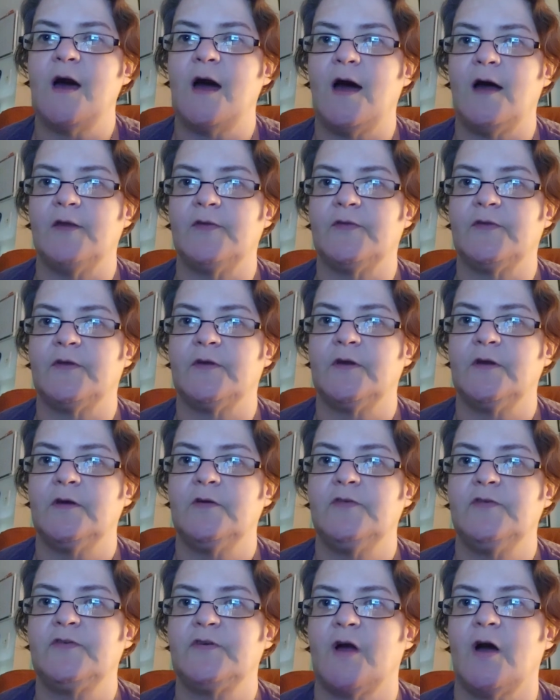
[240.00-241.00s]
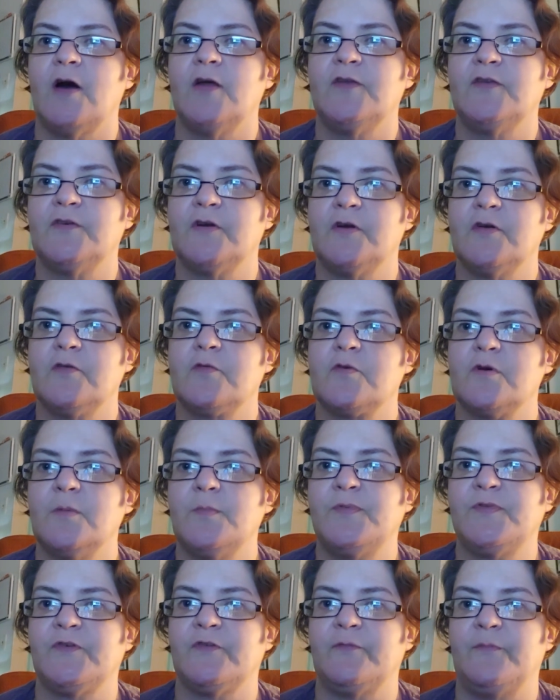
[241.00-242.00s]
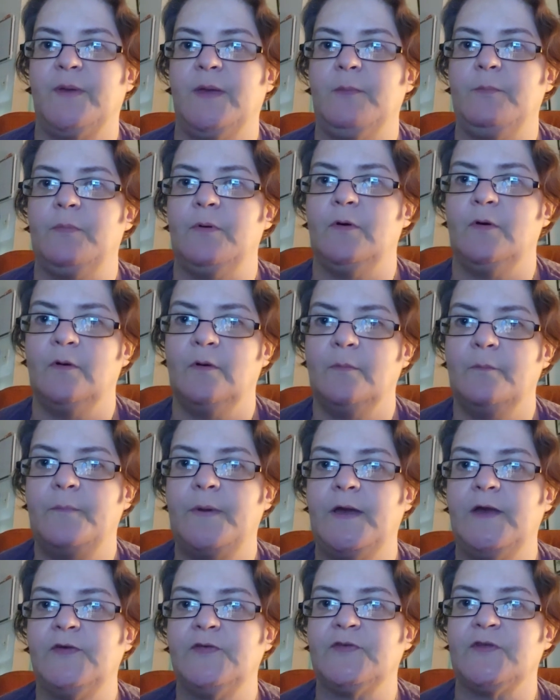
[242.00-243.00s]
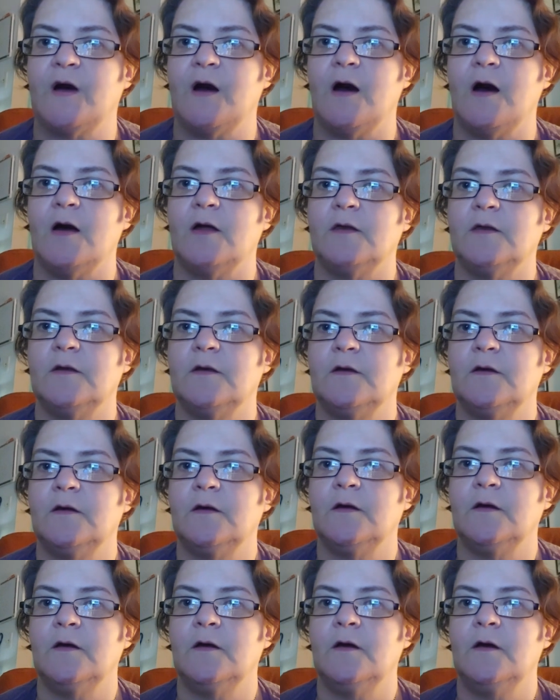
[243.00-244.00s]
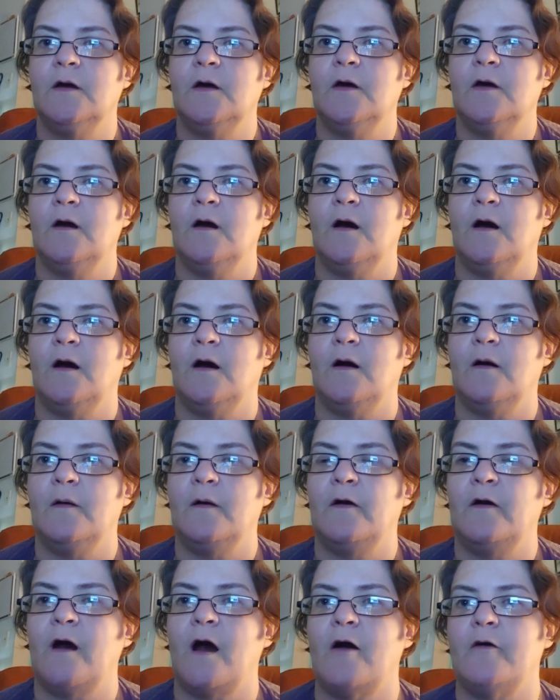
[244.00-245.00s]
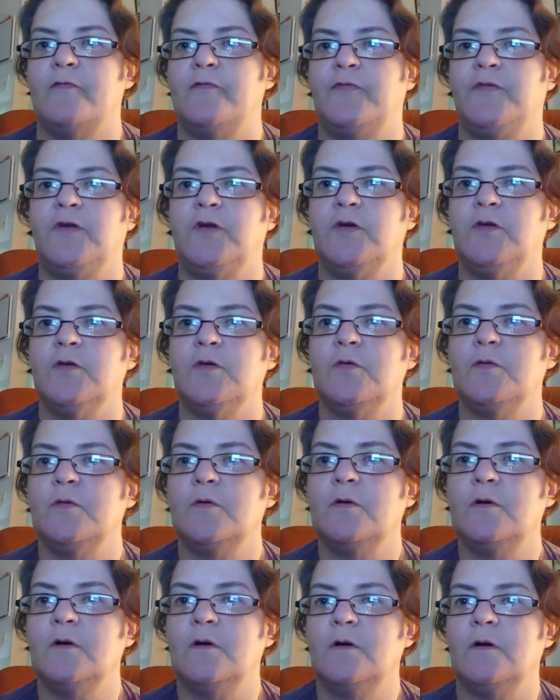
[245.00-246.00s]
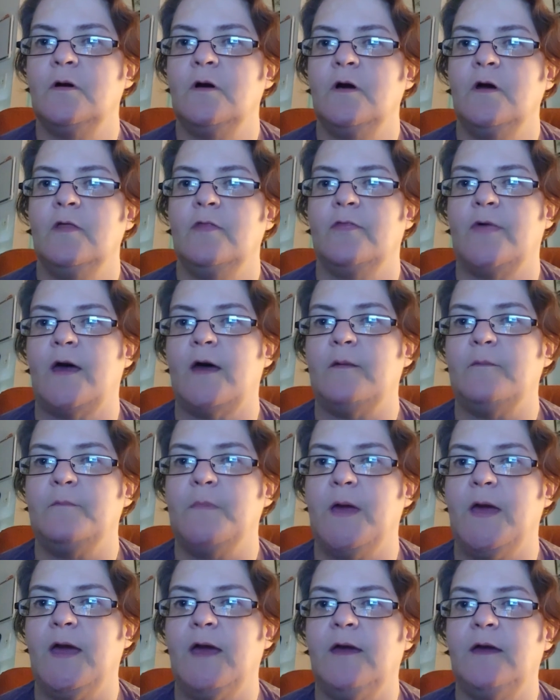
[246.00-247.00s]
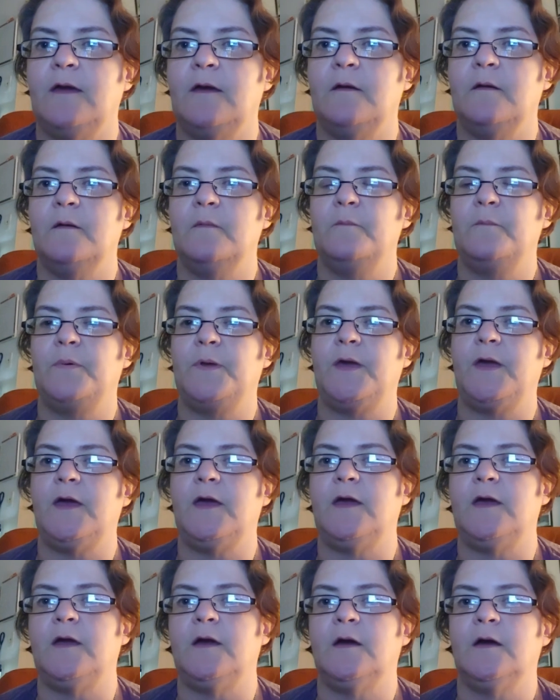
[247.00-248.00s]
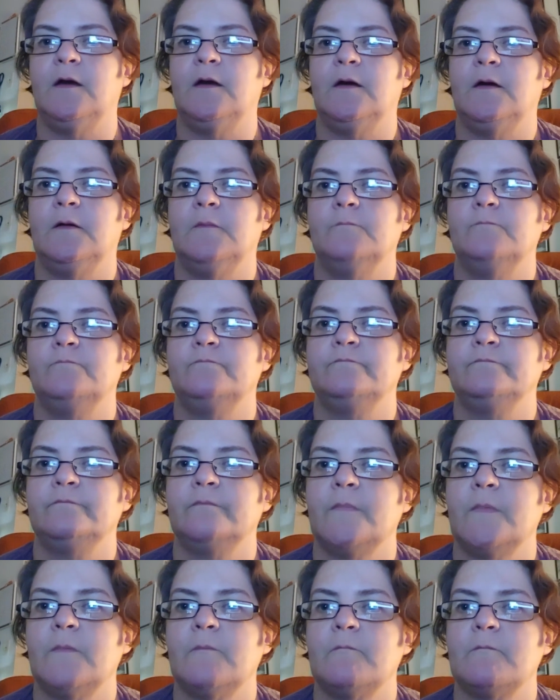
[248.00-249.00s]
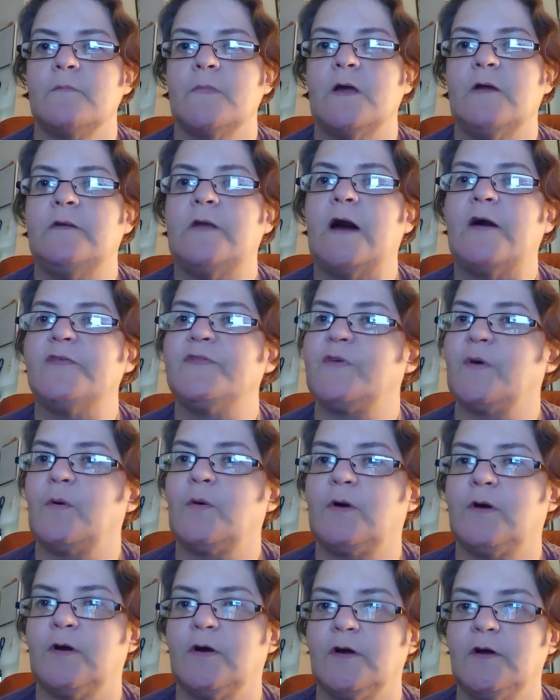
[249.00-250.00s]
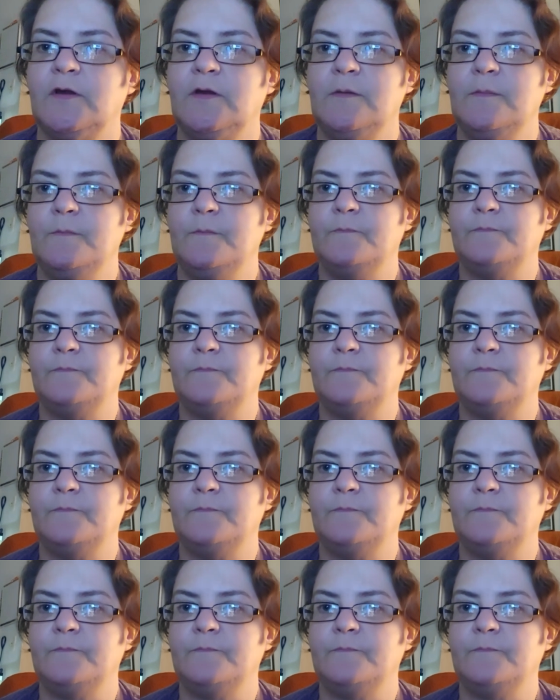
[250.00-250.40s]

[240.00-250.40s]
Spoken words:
not judge groups of people based on a few that may be not so good.